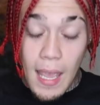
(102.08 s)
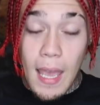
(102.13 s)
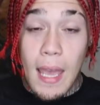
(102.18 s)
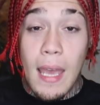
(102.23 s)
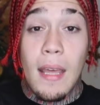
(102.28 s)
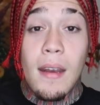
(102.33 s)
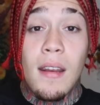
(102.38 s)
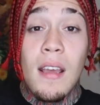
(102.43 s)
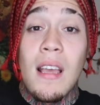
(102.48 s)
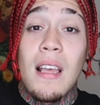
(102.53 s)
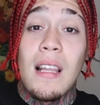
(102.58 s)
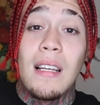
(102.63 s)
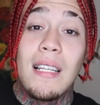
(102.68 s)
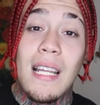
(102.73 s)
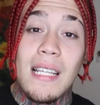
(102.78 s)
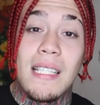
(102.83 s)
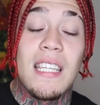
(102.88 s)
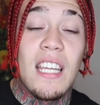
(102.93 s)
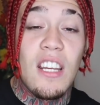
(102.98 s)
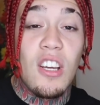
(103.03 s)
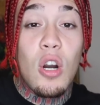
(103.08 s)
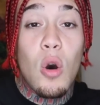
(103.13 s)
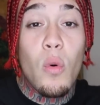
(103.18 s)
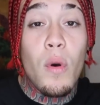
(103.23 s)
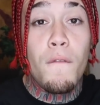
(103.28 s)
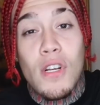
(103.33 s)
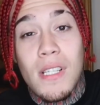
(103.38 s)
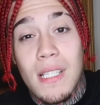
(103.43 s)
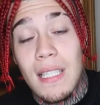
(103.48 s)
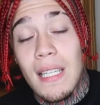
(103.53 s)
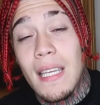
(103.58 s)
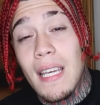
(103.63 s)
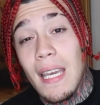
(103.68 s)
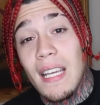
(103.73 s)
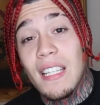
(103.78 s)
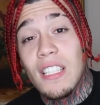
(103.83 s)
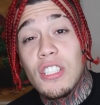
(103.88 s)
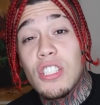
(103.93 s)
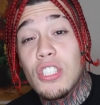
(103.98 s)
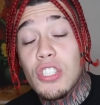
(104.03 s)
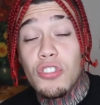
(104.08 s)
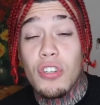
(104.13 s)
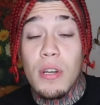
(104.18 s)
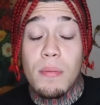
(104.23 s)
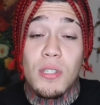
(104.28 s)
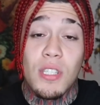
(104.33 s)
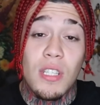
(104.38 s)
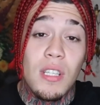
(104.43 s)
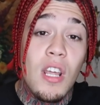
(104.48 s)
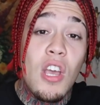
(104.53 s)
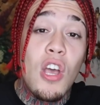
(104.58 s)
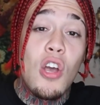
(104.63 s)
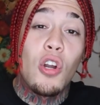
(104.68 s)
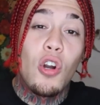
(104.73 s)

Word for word: and let's get it going. First link in the description.